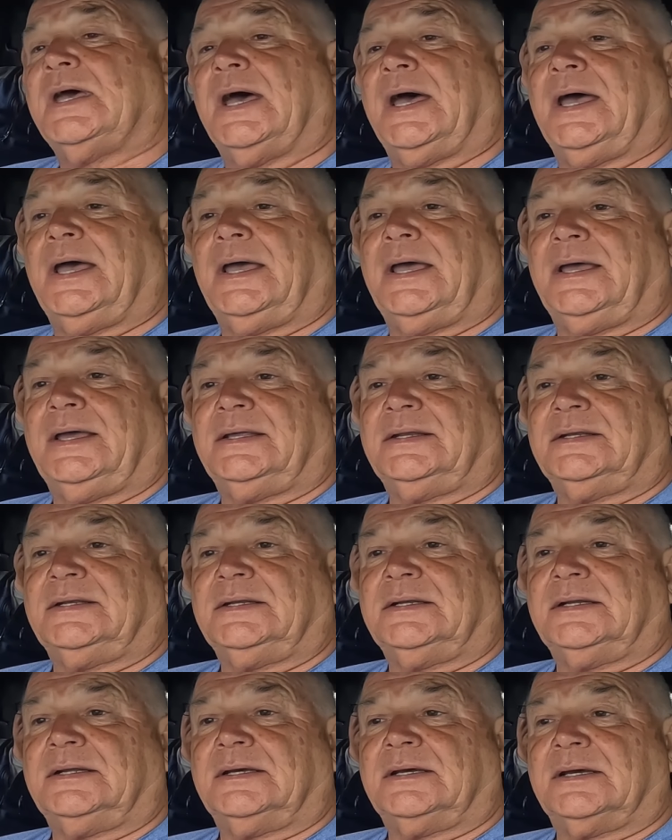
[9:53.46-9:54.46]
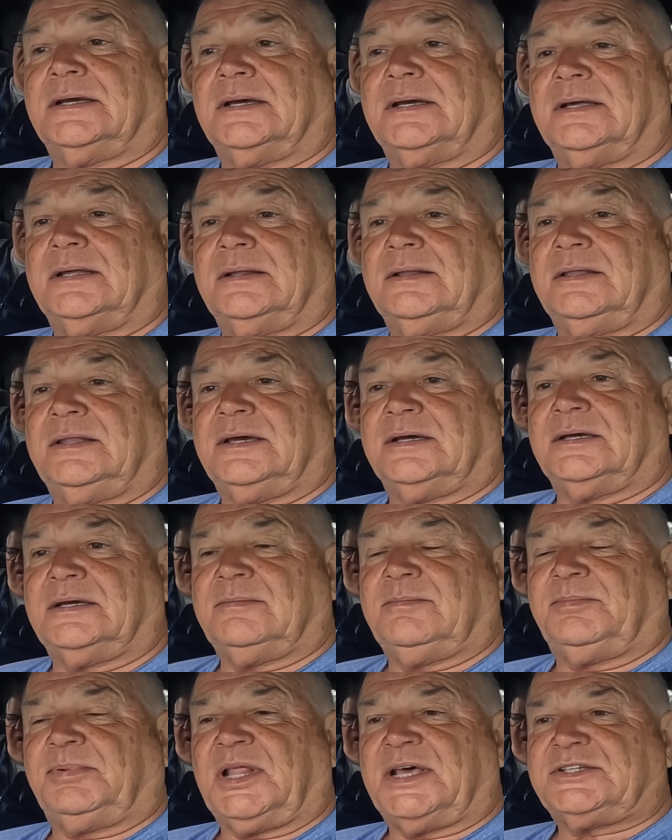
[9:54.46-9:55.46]
and
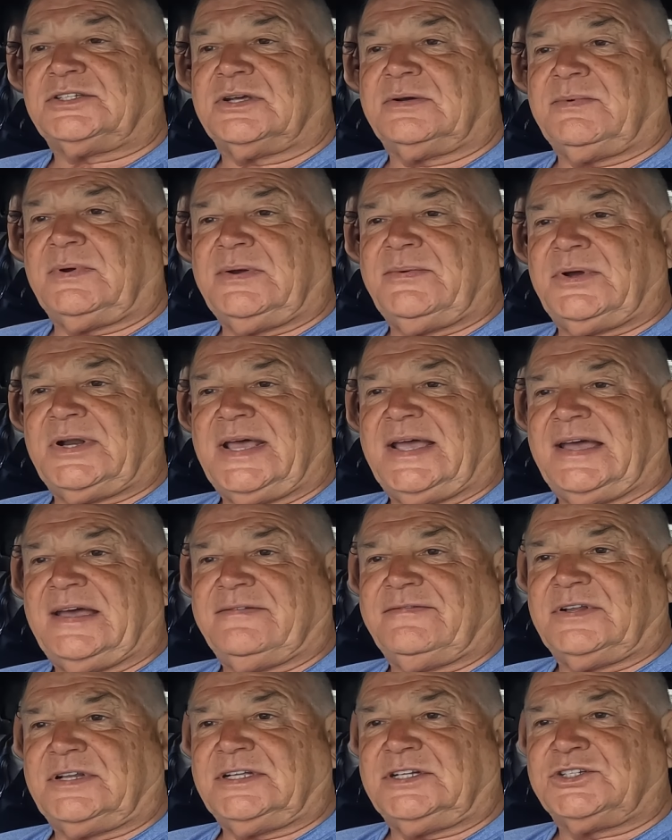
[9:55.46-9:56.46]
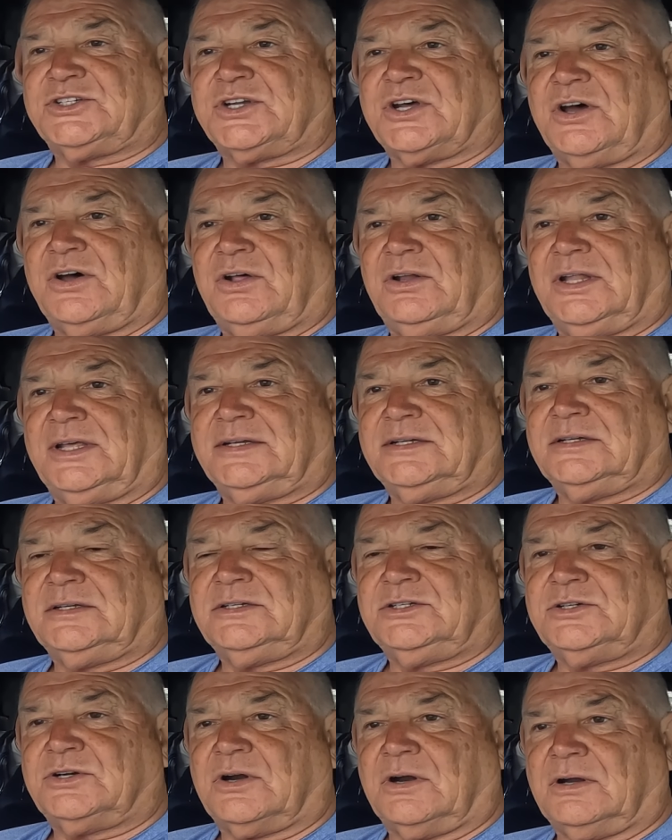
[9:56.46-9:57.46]
the place that we would have it installed in
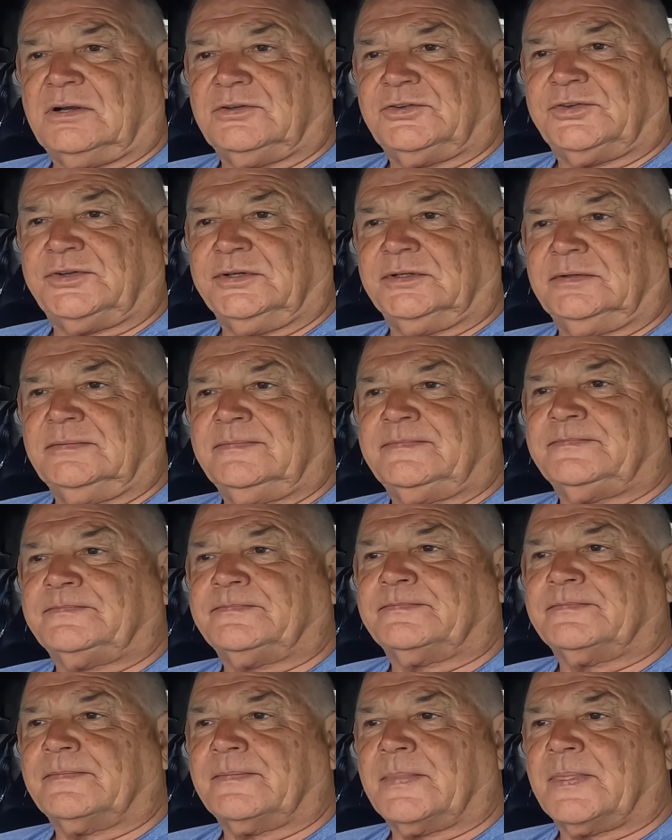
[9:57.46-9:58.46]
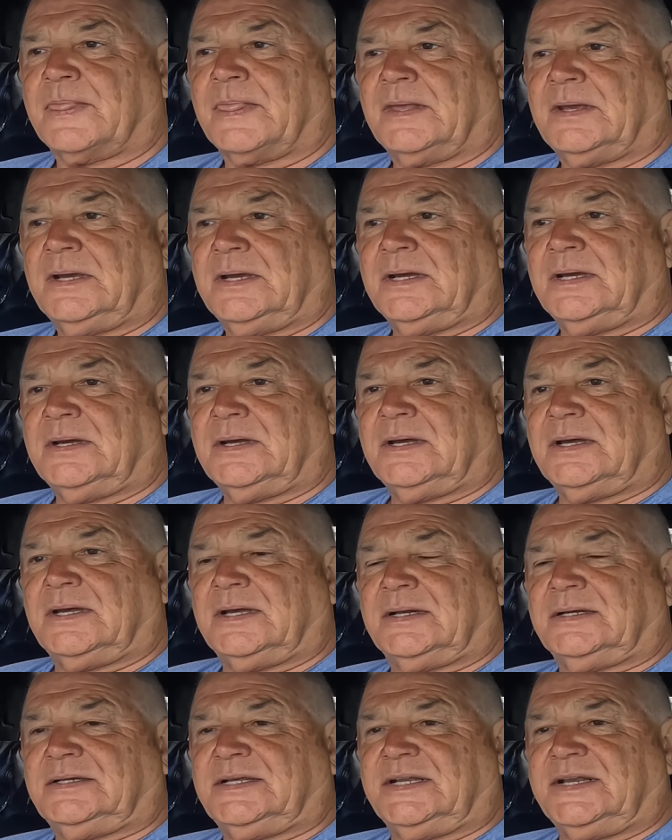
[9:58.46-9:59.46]
Charleston
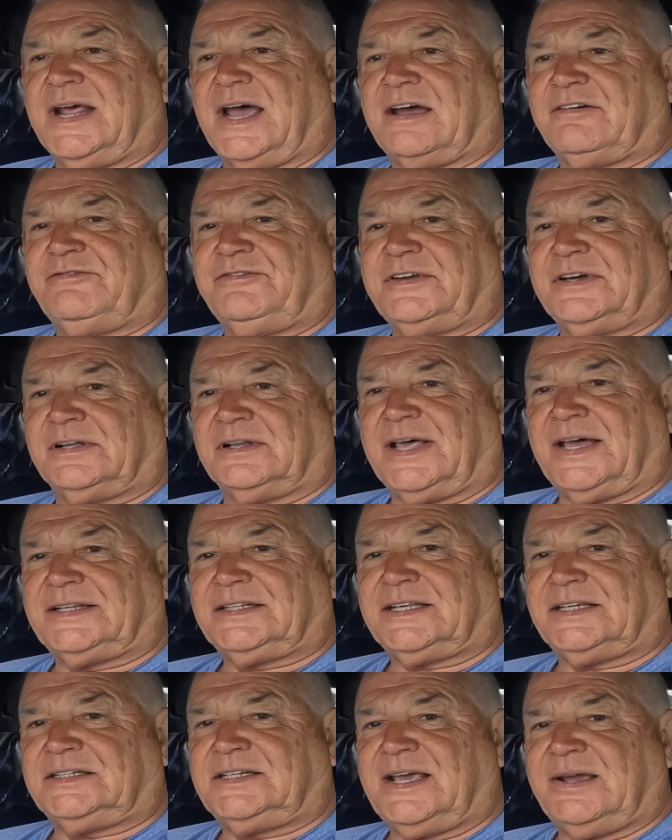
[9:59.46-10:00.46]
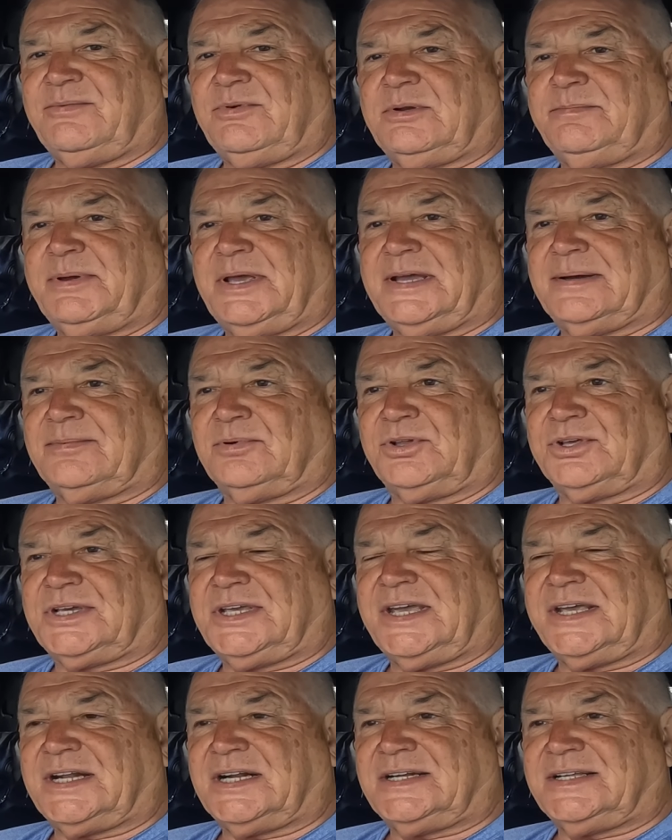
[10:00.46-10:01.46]
did not feel like that they would be able to
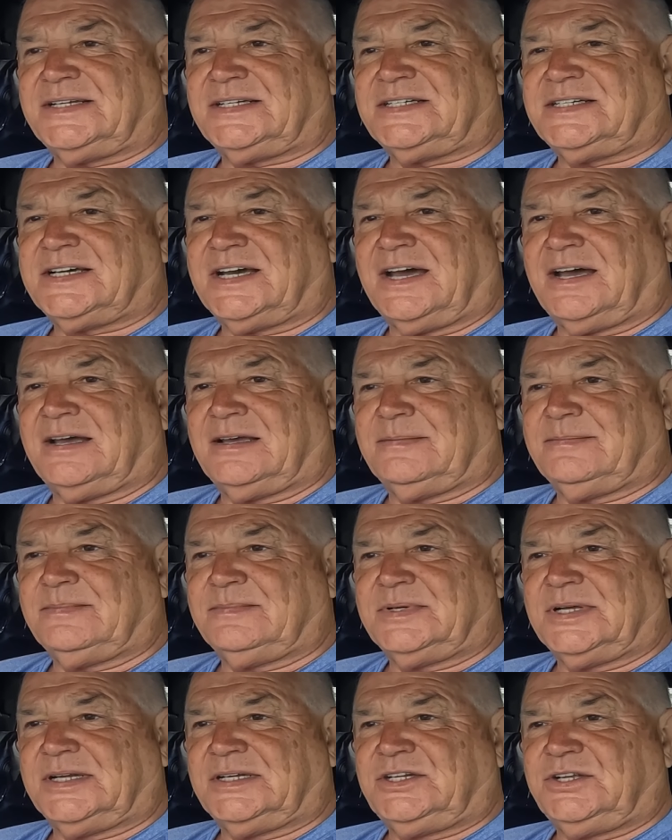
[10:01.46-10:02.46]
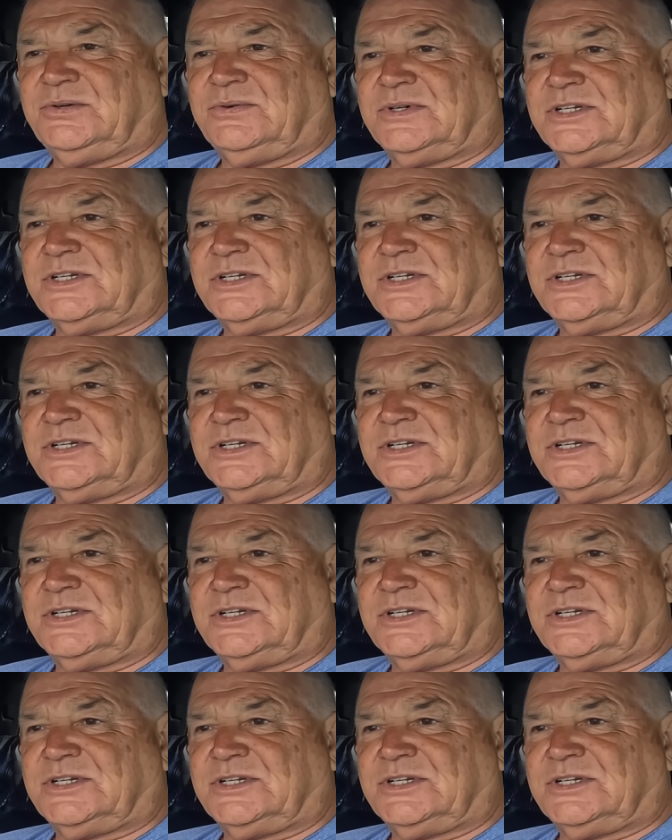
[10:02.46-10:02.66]
get it in time to